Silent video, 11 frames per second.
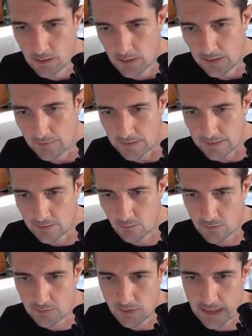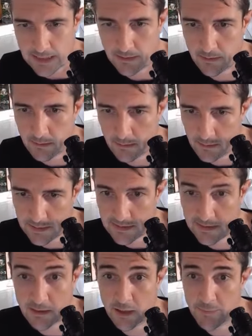This looks like this
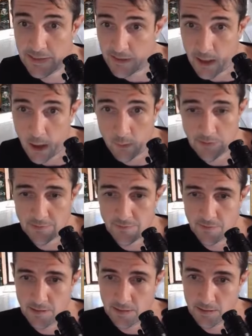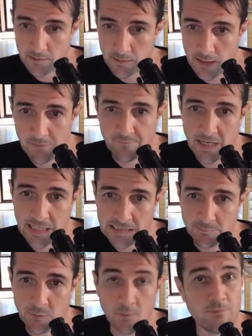is going to be the only thing
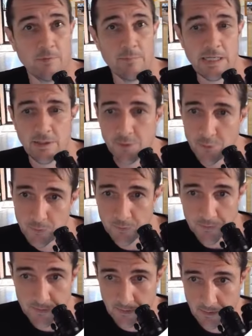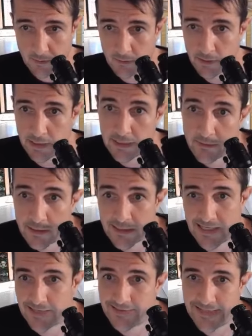available for me to use to get this
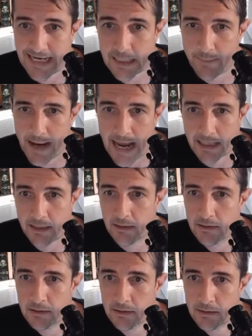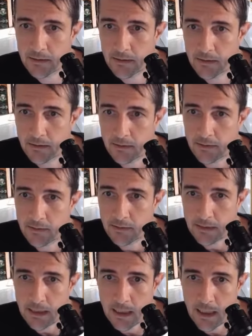data back.
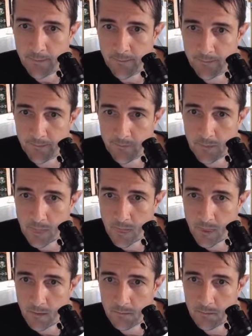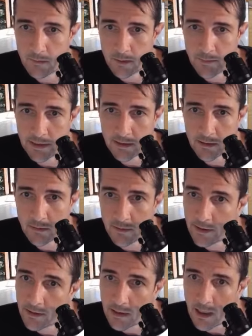What do we got
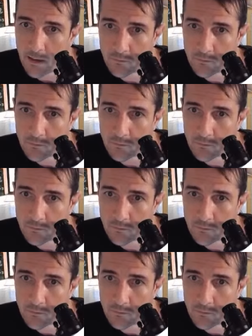here?